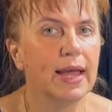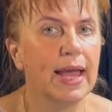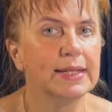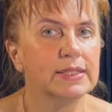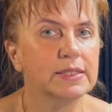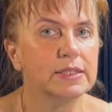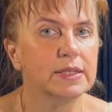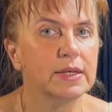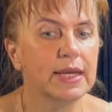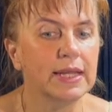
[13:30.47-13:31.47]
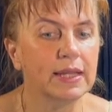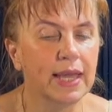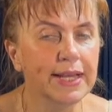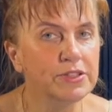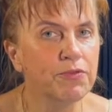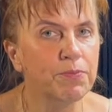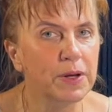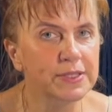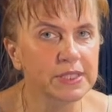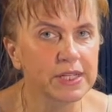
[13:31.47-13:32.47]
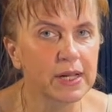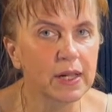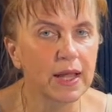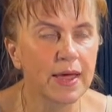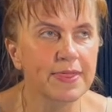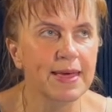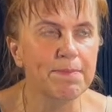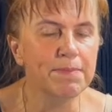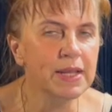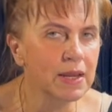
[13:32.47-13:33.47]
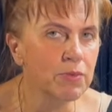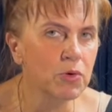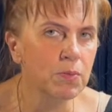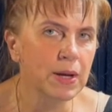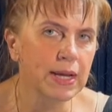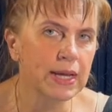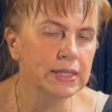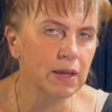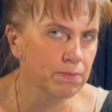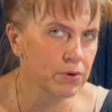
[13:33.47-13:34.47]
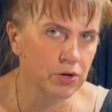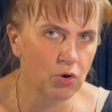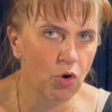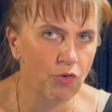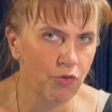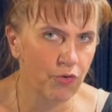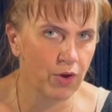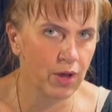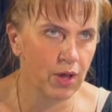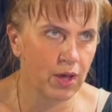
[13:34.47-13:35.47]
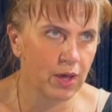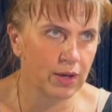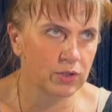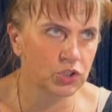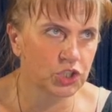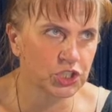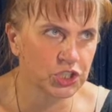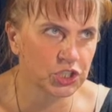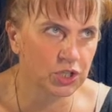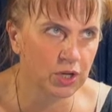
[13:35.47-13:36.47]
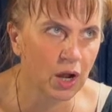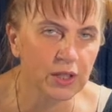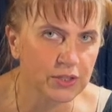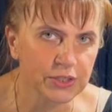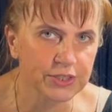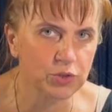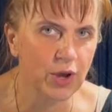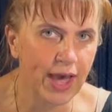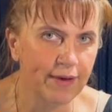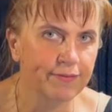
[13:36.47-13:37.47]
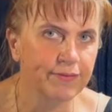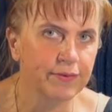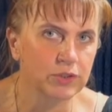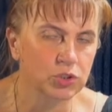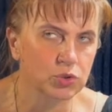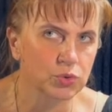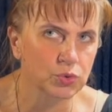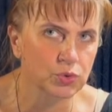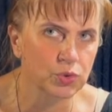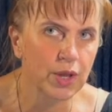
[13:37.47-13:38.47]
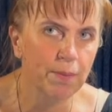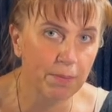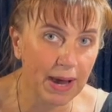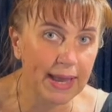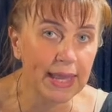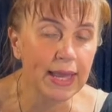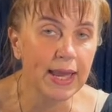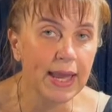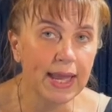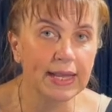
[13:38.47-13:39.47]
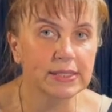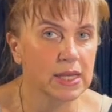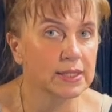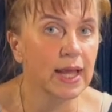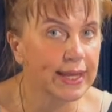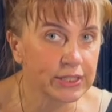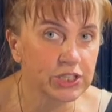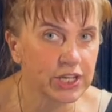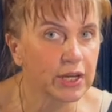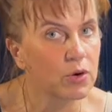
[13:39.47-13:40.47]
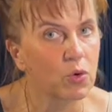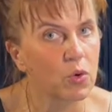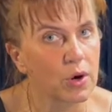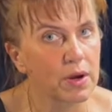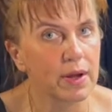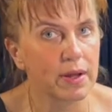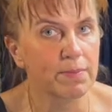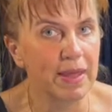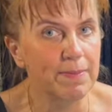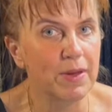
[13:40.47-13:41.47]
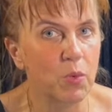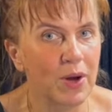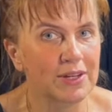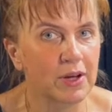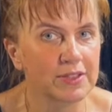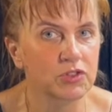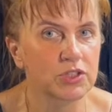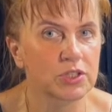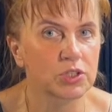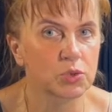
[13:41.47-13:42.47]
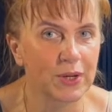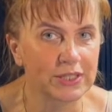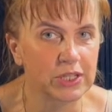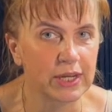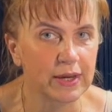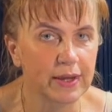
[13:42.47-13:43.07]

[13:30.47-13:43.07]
and in case of pastel, the minimum number of colors you have to buy is 90 or maybe 120.